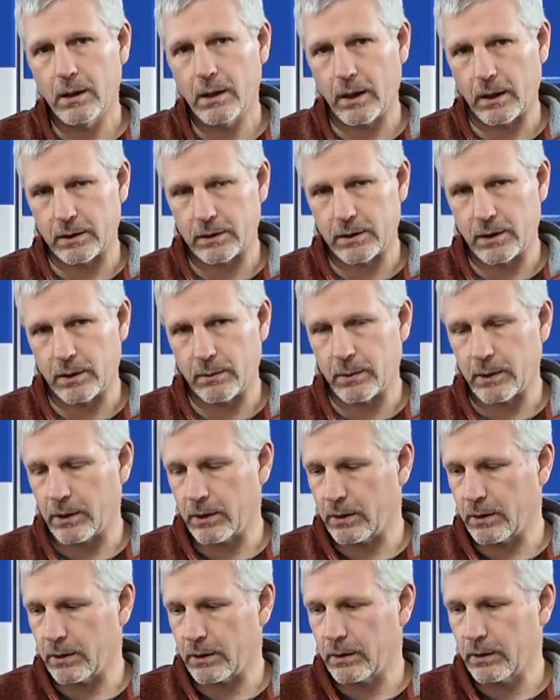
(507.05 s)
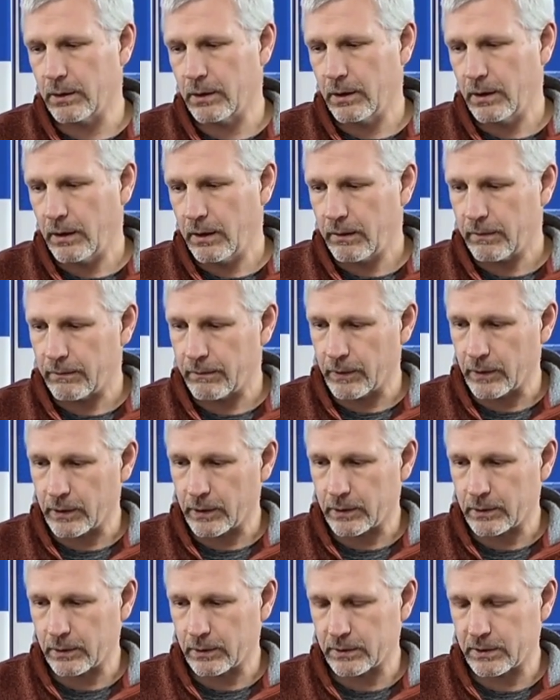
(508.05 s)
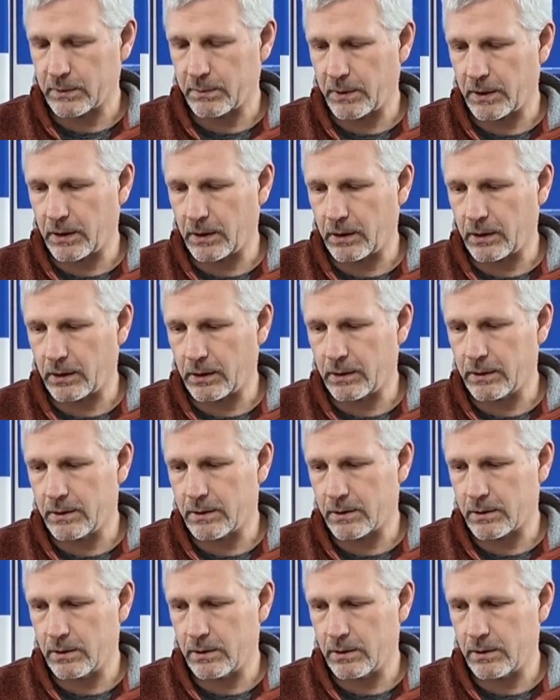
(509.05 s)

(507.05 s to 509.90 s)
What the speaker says: altimeter, vertical speed,